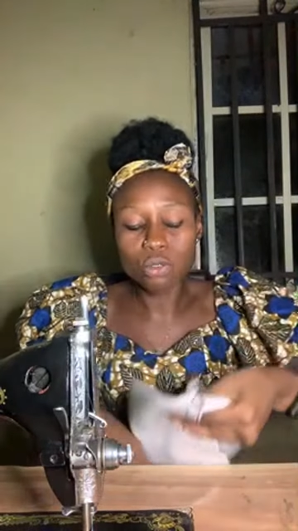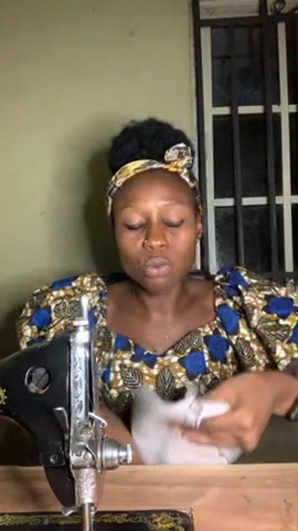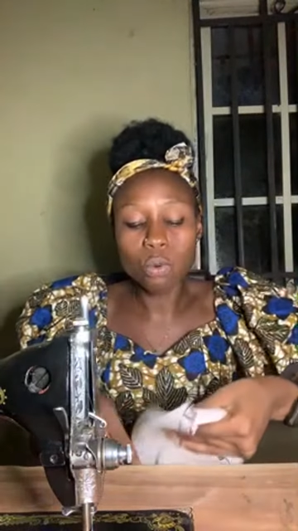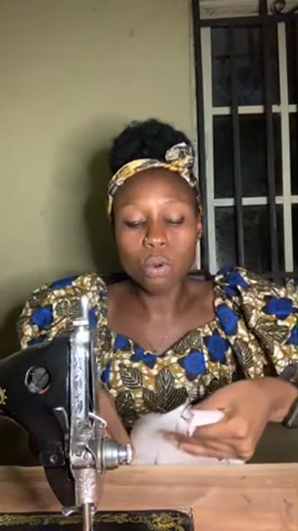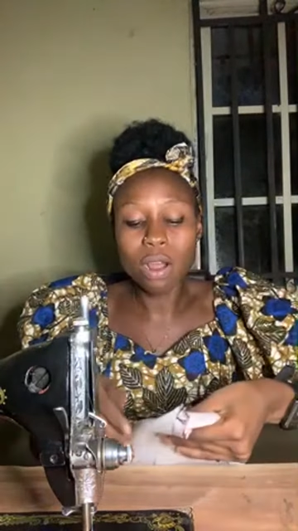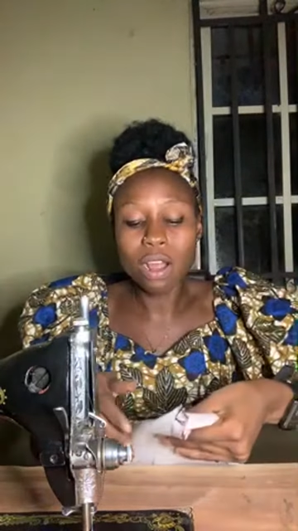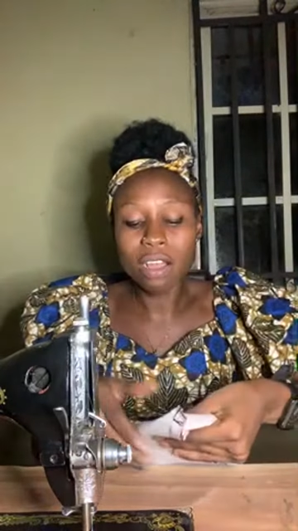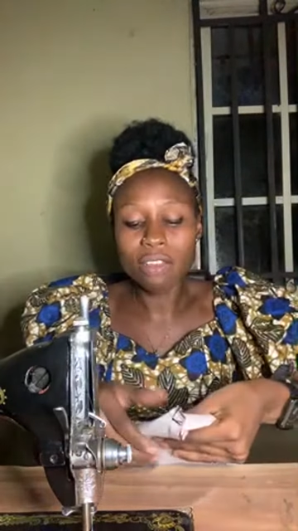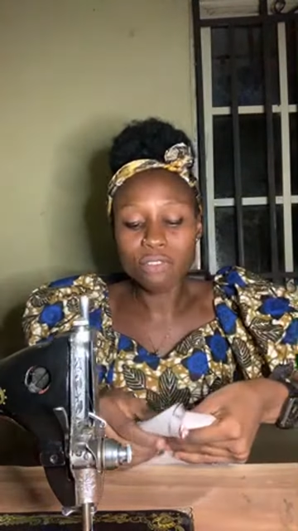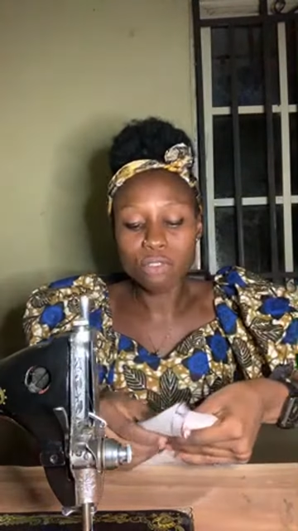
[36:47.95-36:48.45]
You
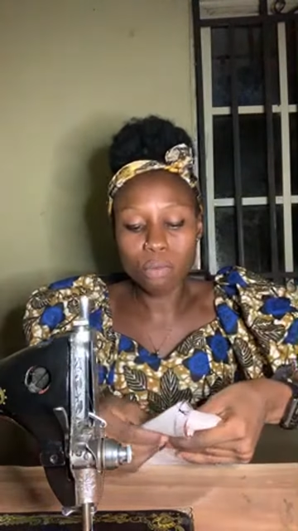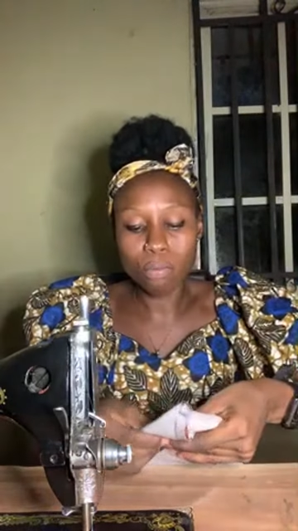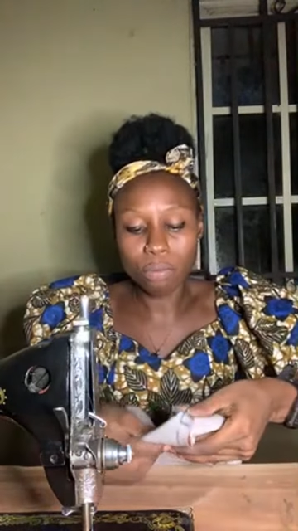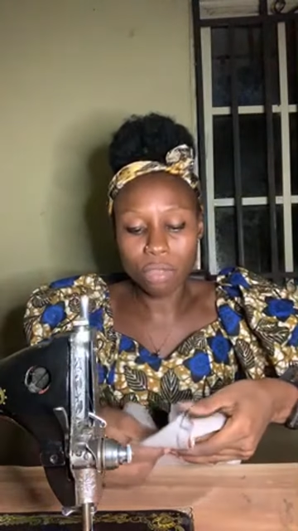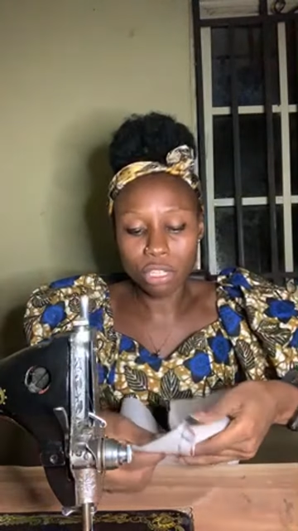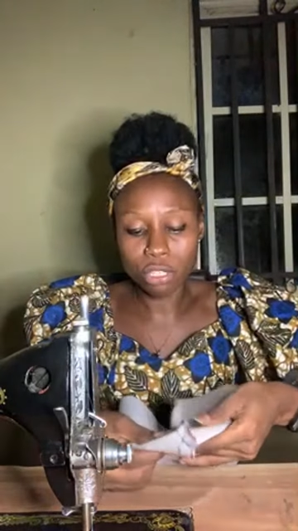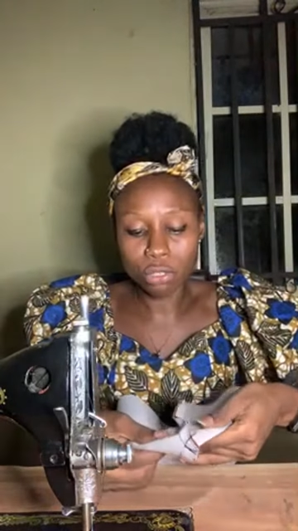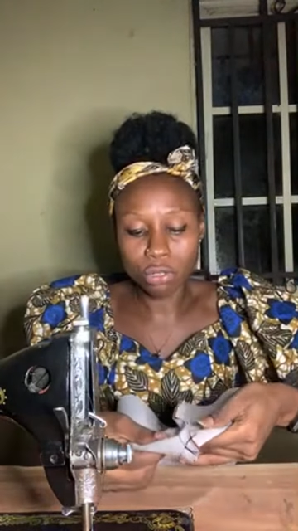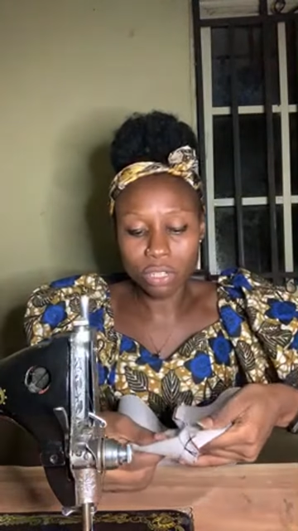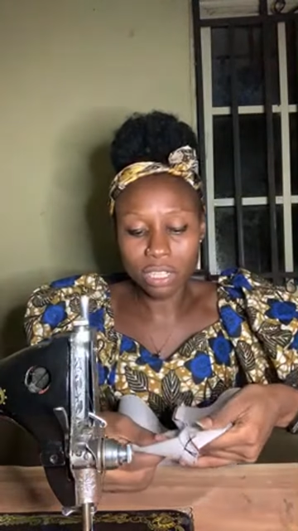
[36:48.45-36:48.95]
will have to
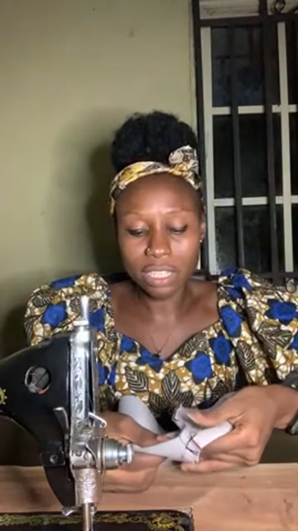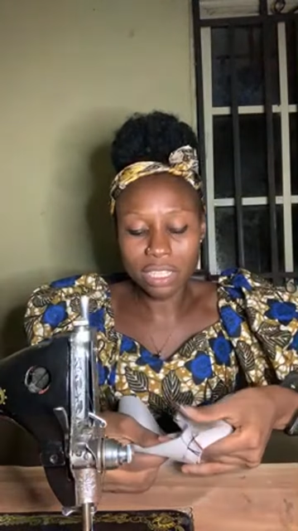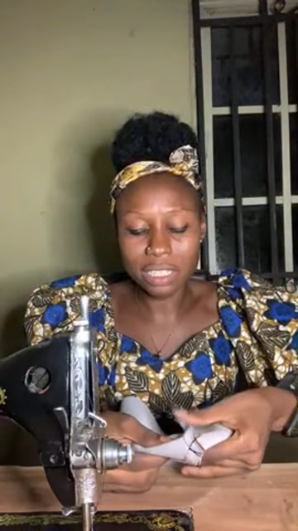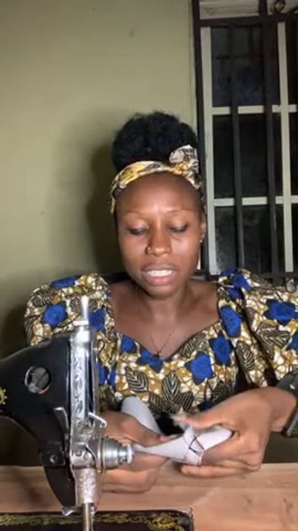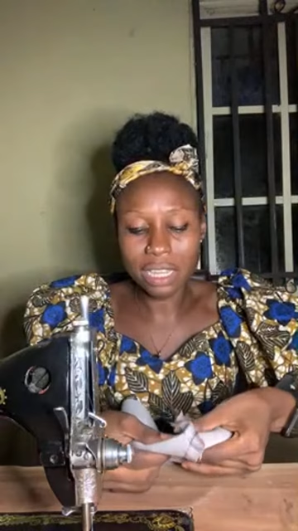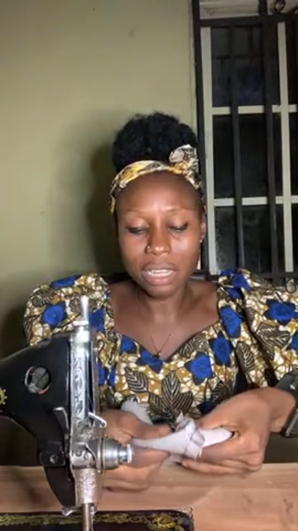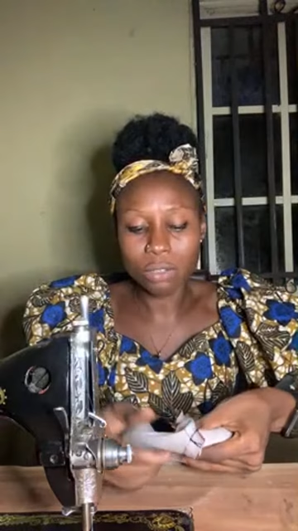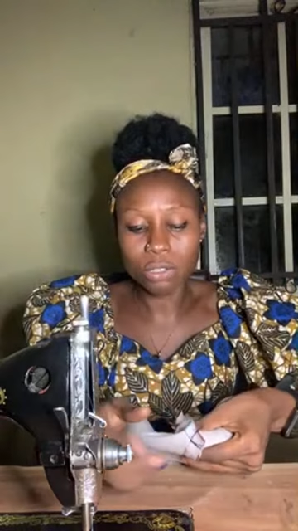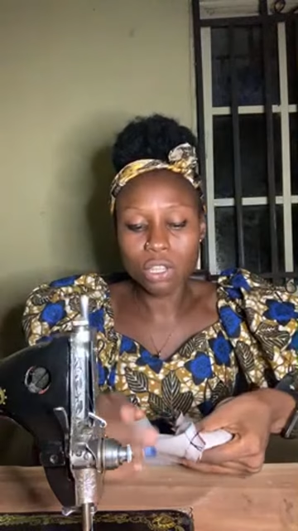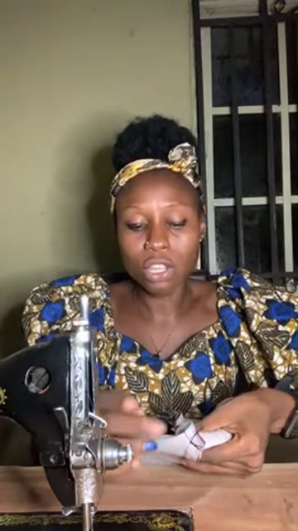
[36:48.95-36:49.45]
measure
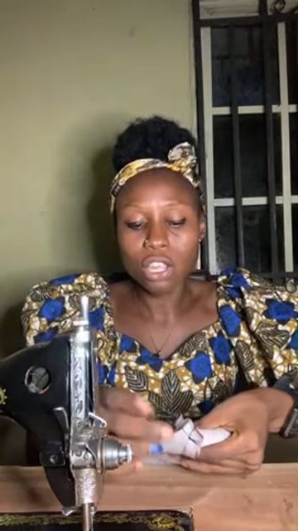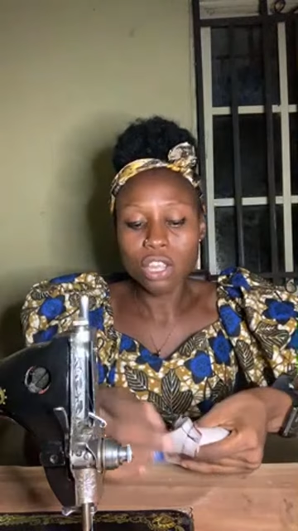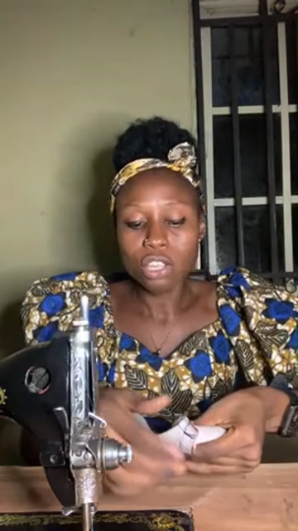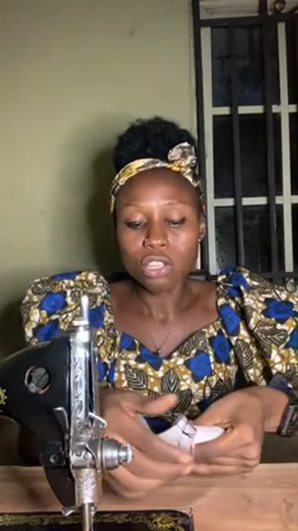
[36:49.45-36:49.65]
it out.